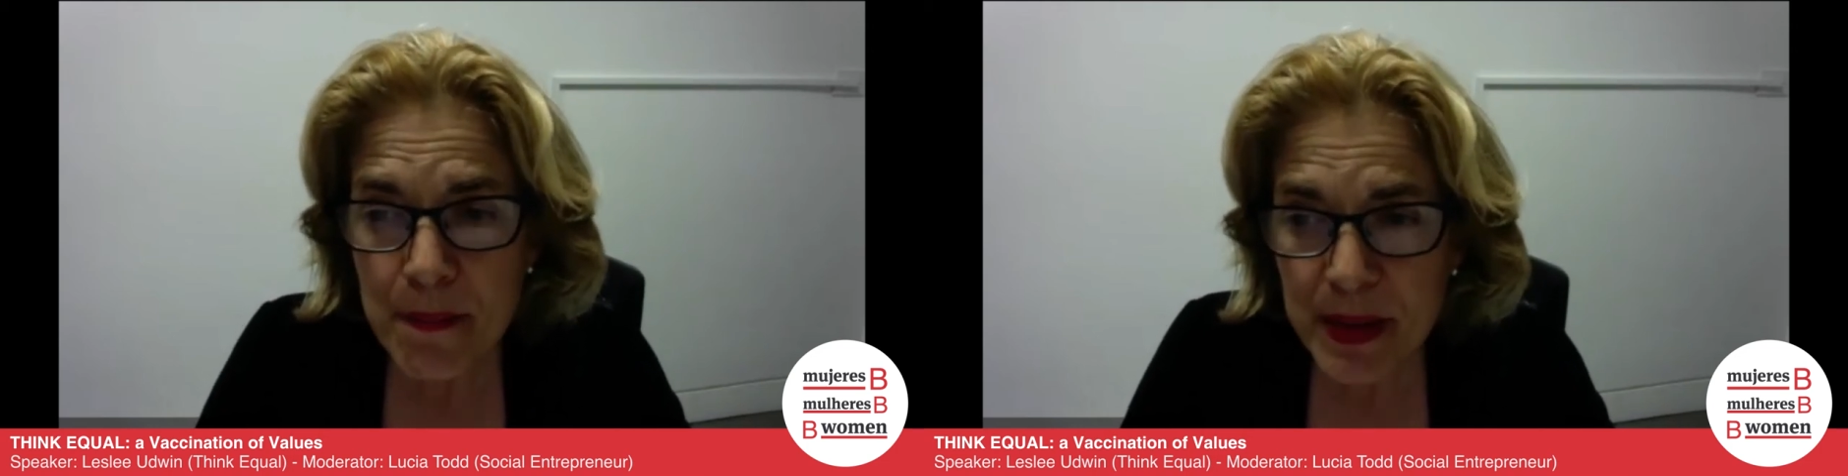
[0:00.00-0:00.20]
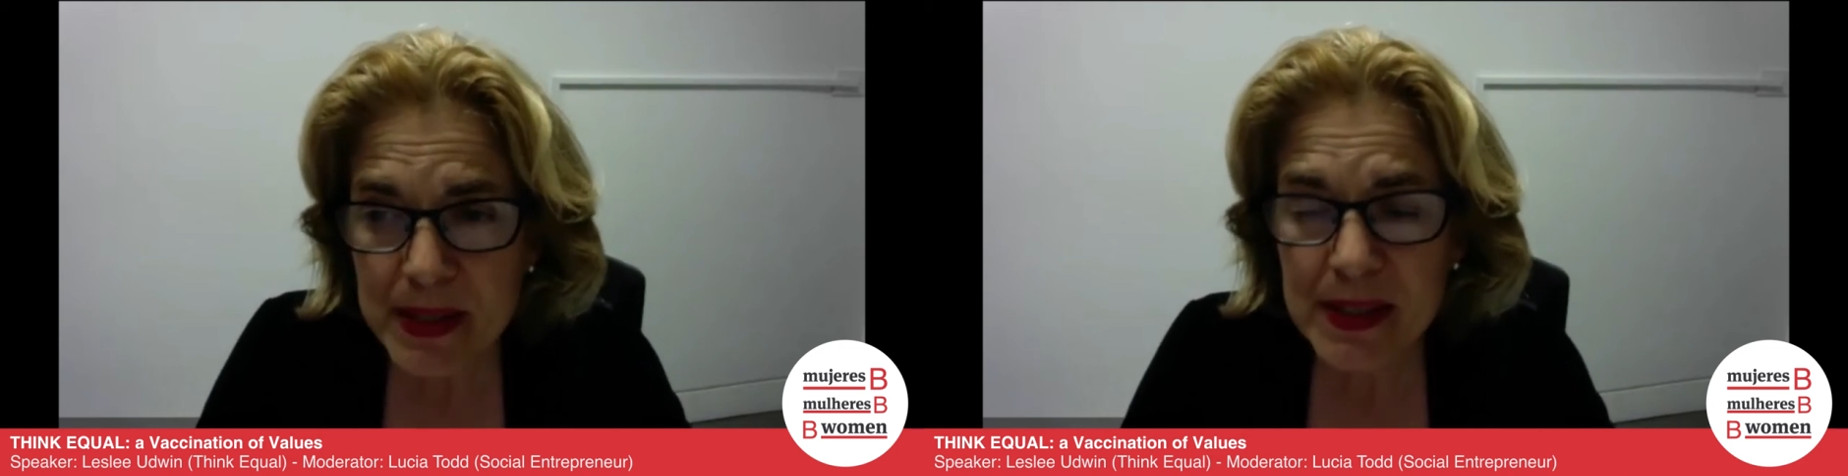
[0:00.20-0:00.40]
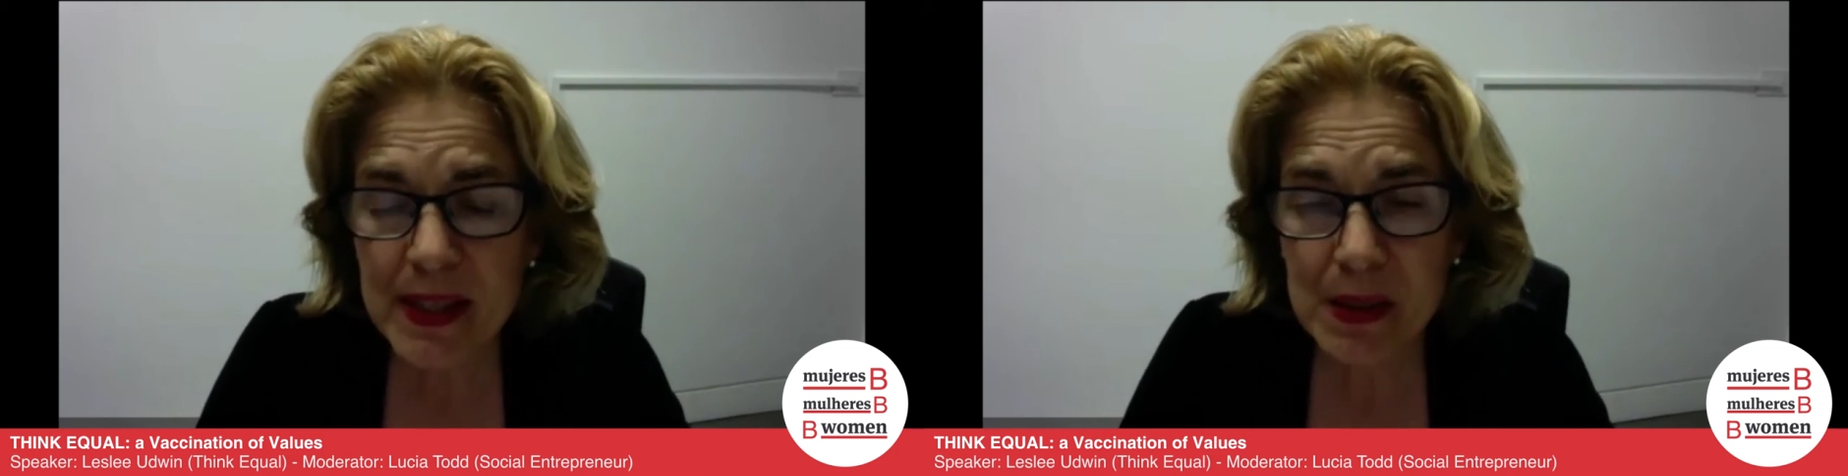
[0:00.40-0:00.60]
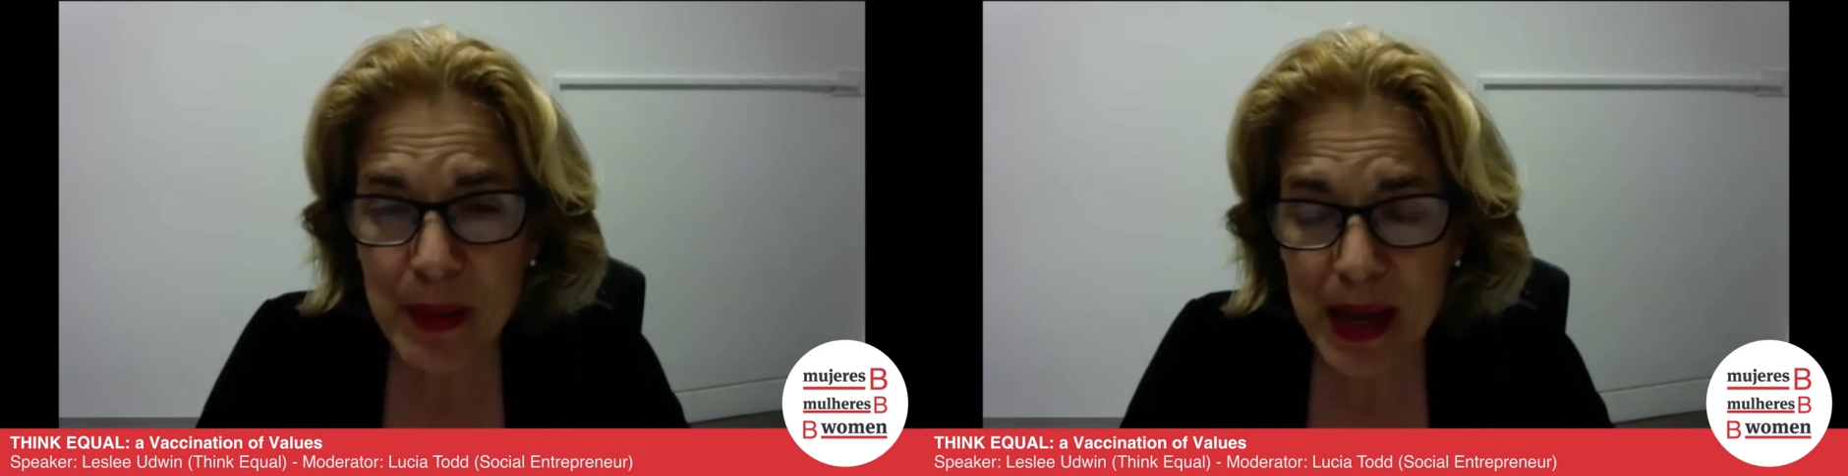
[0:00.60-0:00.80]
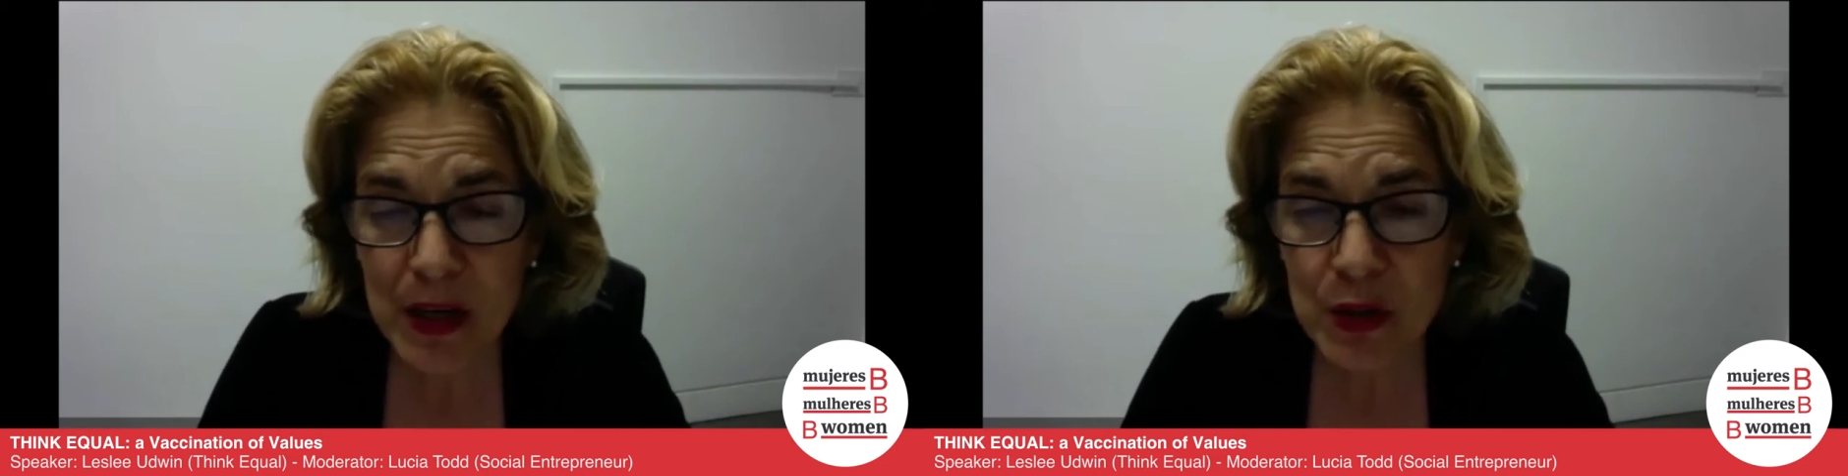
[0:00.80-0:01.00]
business
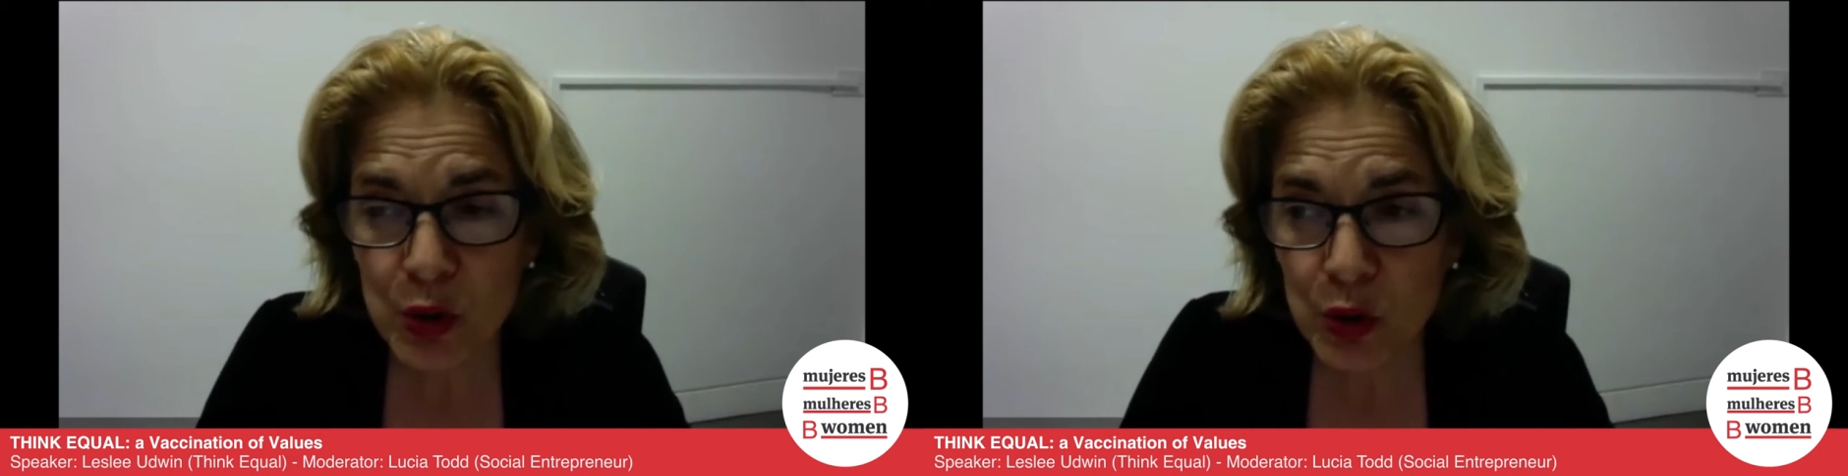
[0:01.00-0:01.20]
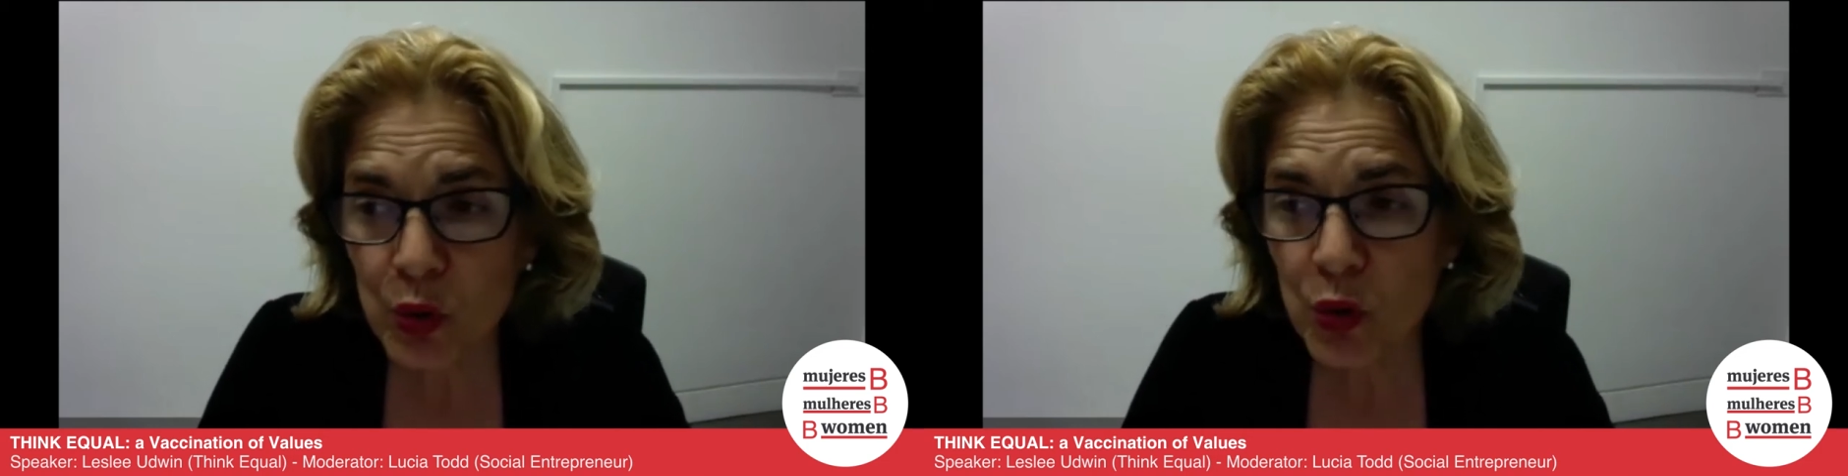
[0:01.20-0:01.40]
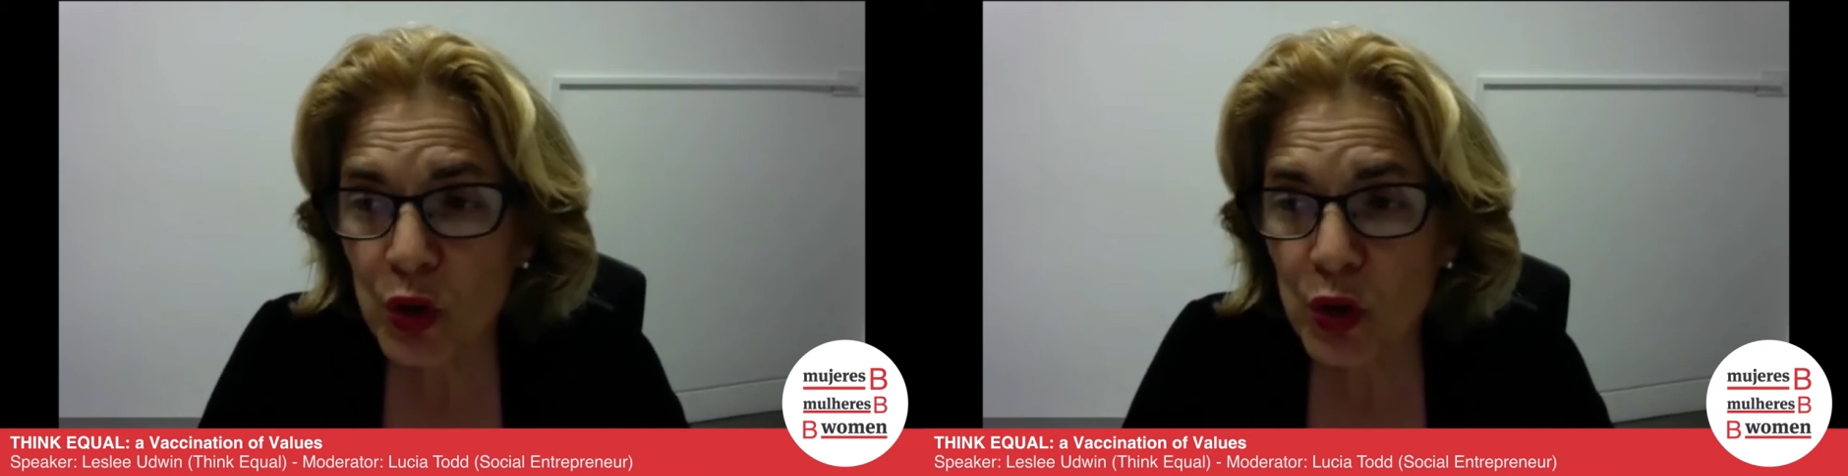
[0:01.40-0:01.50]
management tool